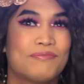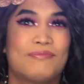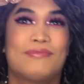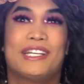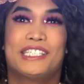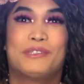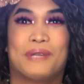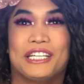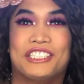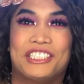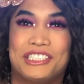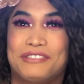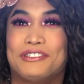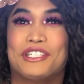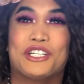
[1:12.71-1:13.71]
That's right,
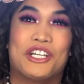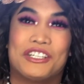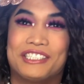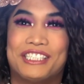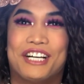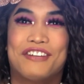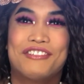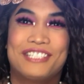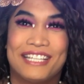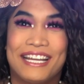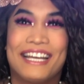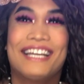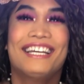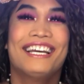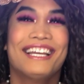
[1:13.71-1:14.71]
she's feeling herself
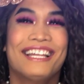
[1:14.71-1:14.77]
today.